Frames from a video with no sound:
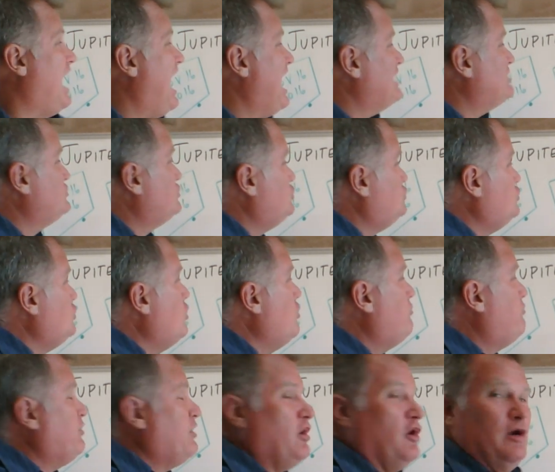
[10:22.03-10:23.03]
as
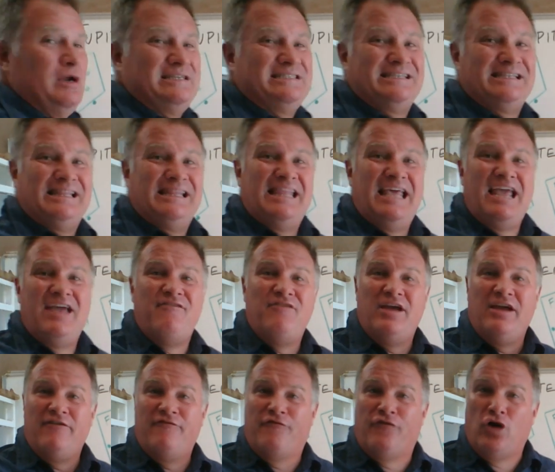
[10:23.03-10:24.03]
Jupiter is
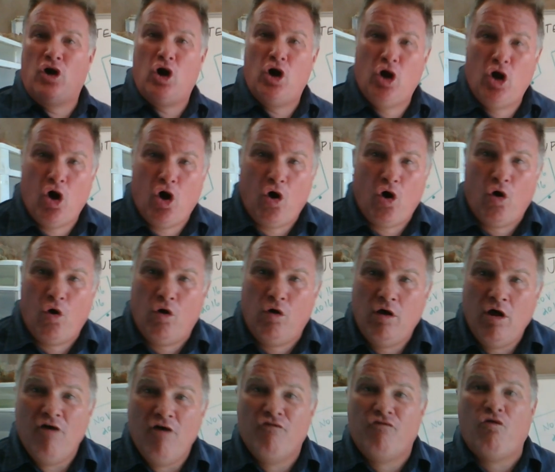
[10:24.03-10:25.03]
leaving
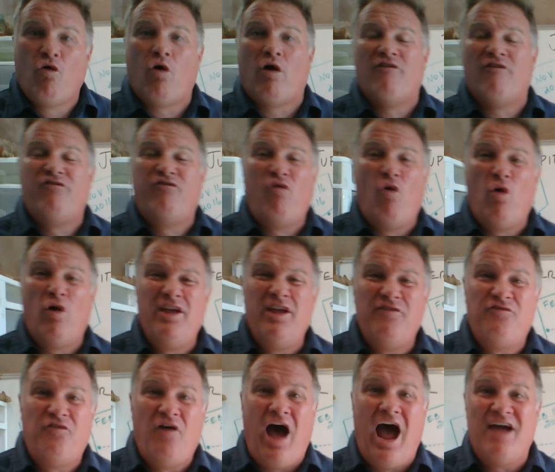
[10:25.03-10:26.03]
Virgo for a
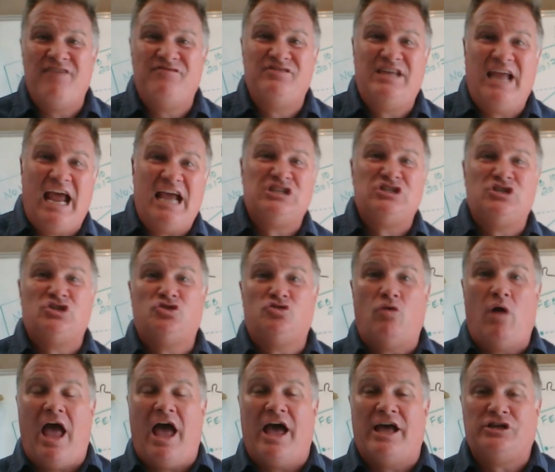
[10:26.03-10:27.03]
45-day
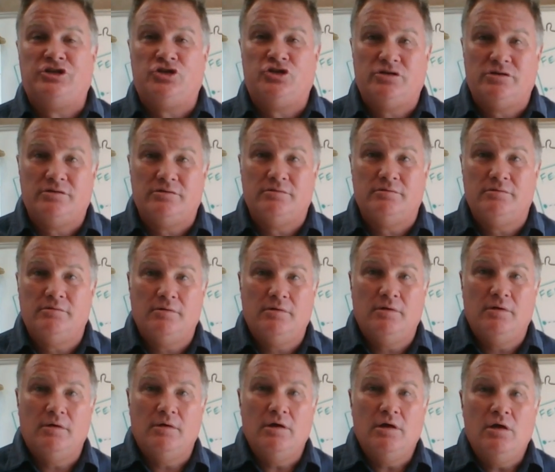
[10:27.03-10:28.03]
stretch,
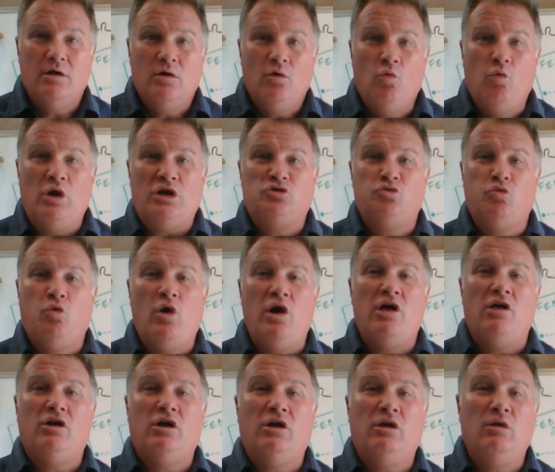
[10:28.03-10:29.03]
which
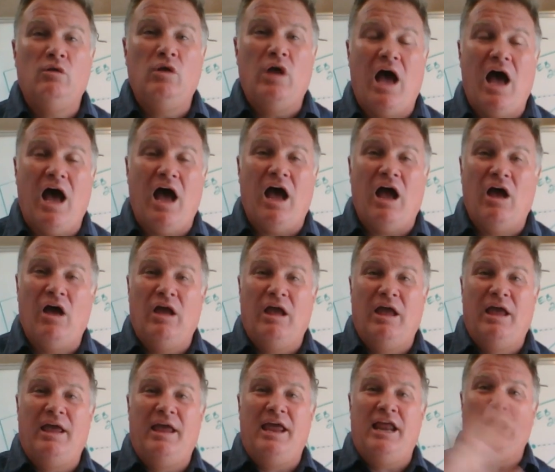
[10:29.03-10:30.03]
will
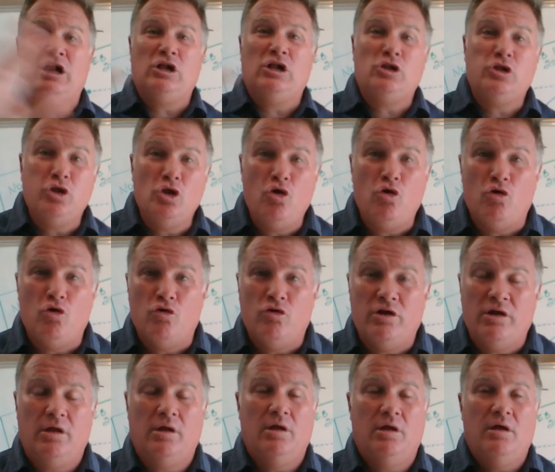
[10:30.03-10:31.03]

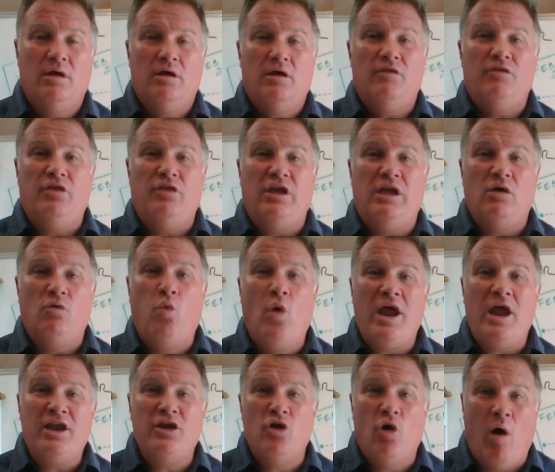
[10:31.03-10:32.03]
include the
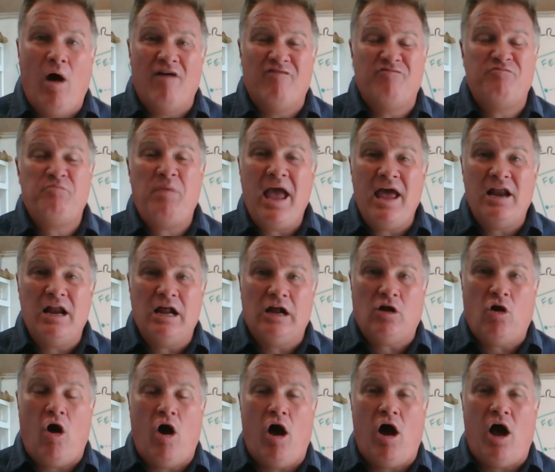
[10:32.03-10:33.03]
window of
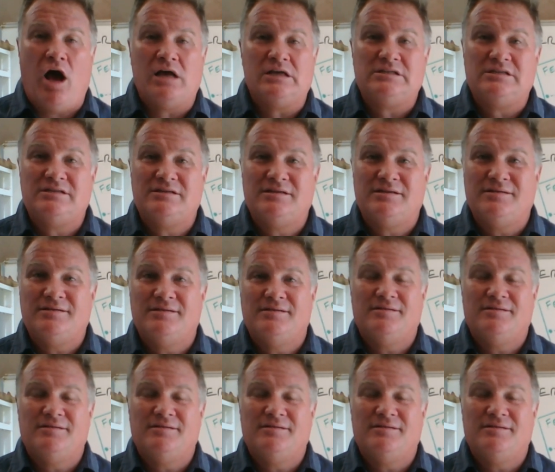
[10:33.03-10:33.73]
Pentecost,